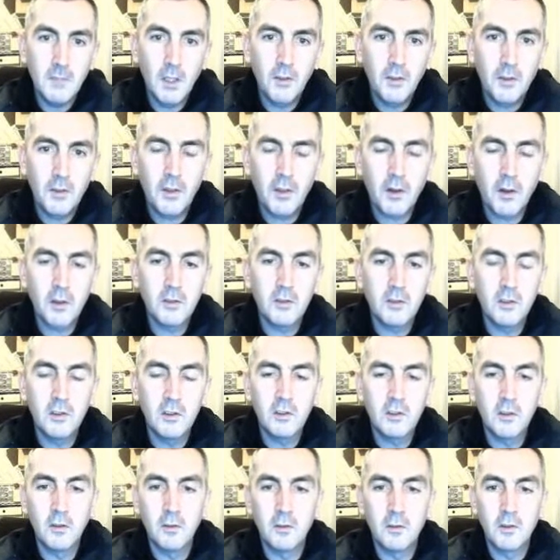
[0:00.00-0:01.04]
So I thought
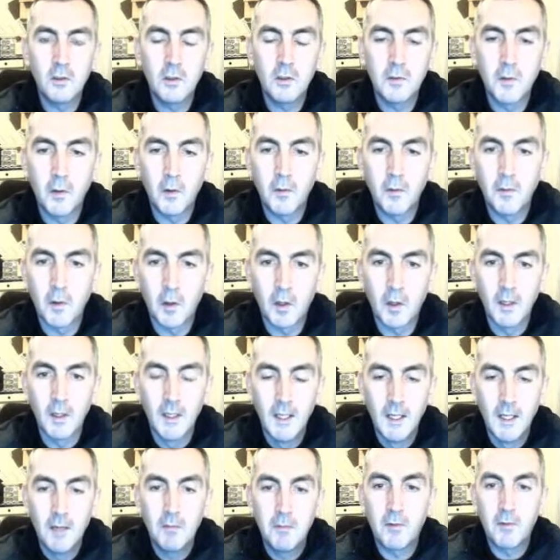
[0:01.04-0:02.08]
it's useful for
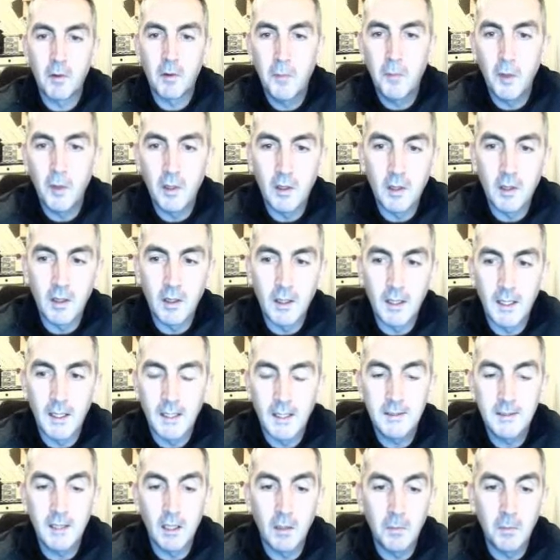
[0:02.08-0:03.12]
putting a
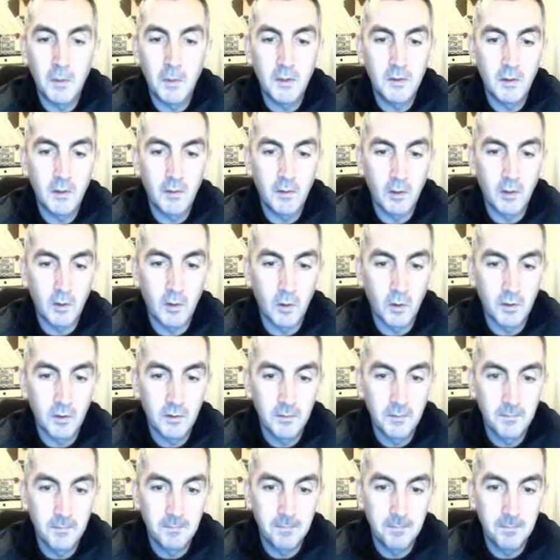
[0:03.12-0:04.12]
syllabus of the course.